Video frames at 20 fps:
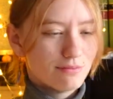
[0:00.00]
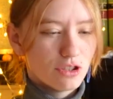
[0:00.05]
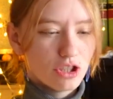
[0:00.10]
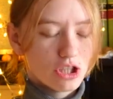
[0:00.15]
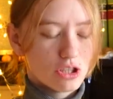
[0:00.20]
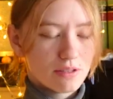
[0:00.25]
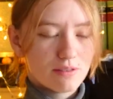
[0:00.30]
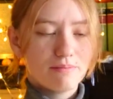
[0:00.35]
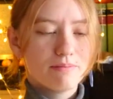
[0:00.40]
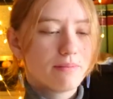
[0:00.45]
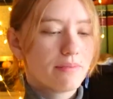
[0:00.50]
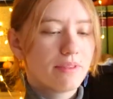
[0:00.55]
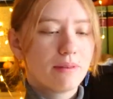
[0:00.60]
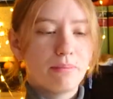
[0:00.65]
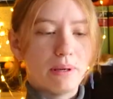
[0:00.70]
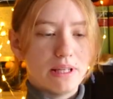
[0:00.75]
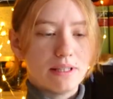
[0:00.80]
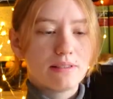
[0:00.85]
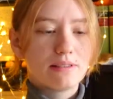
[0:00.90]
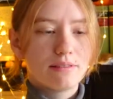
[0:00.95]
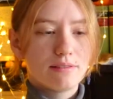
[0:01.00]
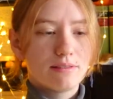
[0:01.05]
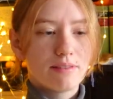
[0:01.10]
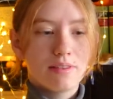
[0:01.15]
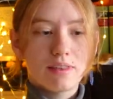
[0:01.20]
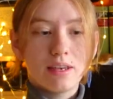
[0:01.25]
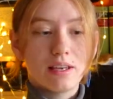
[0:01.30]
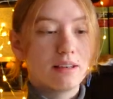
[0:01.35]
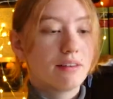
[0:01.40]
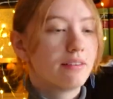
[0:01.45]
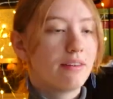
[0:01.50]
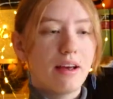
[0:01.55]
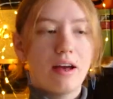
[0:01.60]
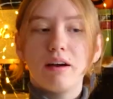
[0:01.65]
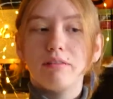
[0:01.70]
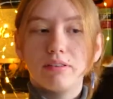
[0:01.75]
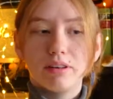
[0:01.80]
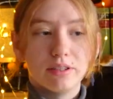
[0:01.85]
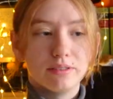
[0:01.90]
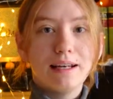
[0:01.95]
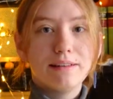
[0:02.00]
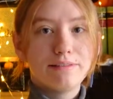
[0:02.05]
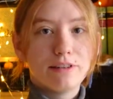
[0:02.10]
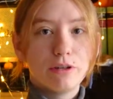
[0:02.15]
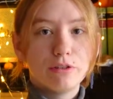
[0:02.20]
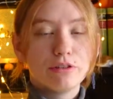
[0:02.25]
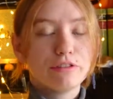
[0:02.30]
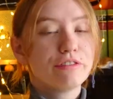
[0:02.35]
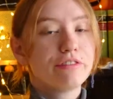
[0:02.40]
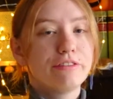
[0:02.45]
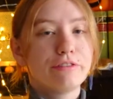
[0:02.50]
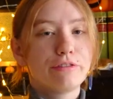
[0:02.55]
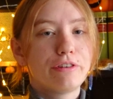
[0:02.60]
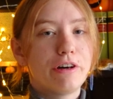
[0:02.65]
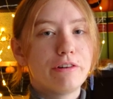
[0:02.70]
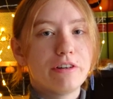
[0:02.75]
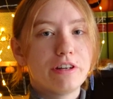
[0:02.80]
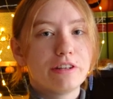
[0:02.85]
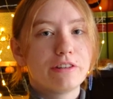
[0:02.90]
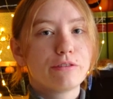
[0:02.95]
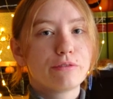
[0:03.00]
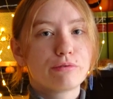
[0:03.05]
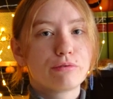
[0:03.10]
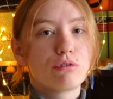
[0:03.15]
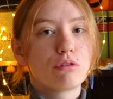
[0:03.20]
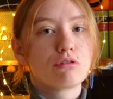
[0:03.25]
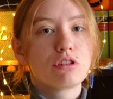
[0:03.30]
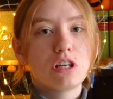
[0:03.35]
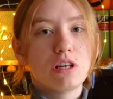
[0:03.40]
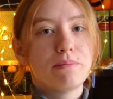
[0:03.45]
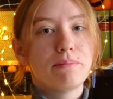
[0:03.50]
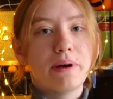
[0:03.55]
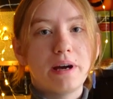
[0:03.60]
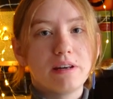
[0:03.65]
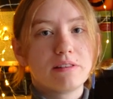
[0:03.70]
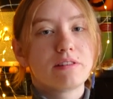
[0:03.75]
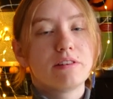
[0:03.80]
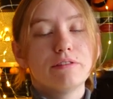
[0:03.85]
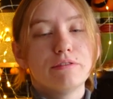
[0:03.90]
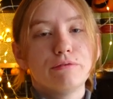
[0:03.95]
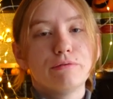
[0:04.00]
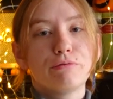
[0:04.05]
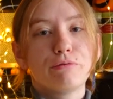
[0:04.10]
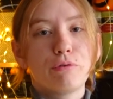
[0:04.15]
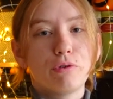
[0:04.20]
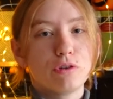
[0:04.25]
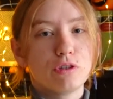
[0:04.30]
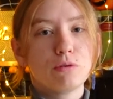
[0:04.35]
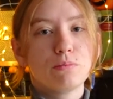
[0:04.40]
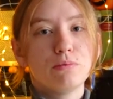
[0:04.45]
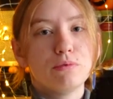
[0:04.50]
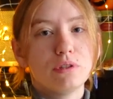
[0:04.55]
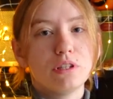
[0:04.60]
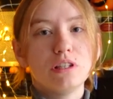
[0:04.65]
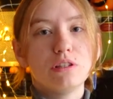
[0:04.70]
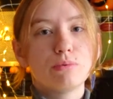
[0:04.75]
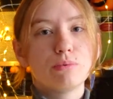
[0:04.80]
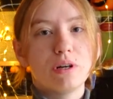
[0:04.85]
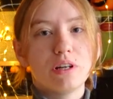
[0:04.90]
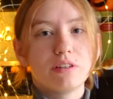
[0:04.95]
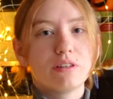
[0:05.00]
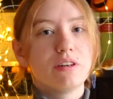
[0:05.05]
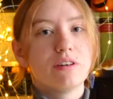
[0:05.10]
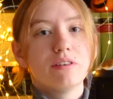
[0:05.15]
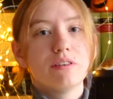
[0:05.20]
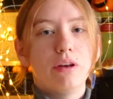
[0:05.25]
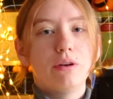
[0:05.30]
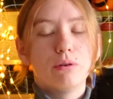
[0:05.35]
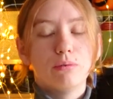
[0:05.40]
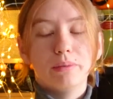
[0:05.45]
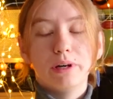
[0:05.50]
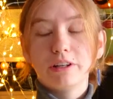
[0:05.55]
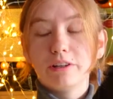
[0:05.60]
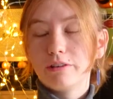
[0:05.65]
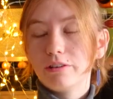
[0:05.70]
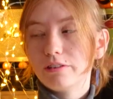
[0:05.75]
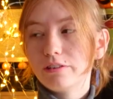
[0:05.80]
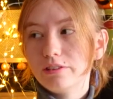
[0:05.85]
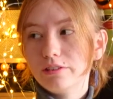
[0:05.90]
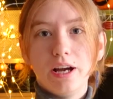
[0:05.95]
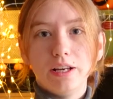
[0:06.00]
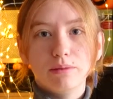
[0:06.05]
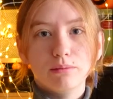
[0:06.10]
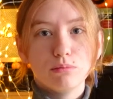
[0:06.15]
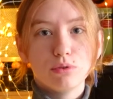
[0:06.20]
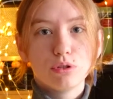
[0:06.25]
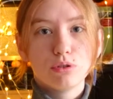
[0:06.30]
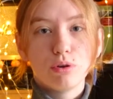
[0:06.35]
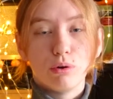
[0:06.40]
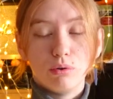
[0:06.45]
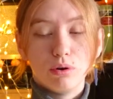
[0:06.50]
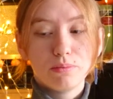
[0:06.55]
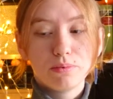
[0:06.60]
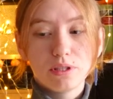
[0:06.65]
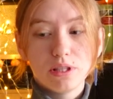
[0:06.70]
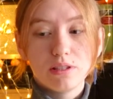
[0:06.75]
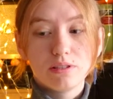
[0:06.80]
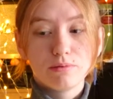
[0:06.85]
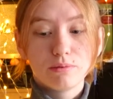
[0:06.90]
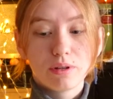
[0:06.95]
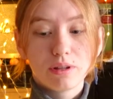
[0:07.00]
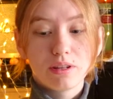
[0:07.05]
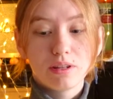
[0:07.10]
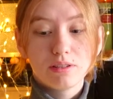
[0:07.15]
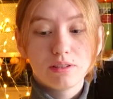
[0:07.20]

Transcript: just the best thing ever. I found a crochet pattern for a spooky sweater. And oh my god, I am so obsessed with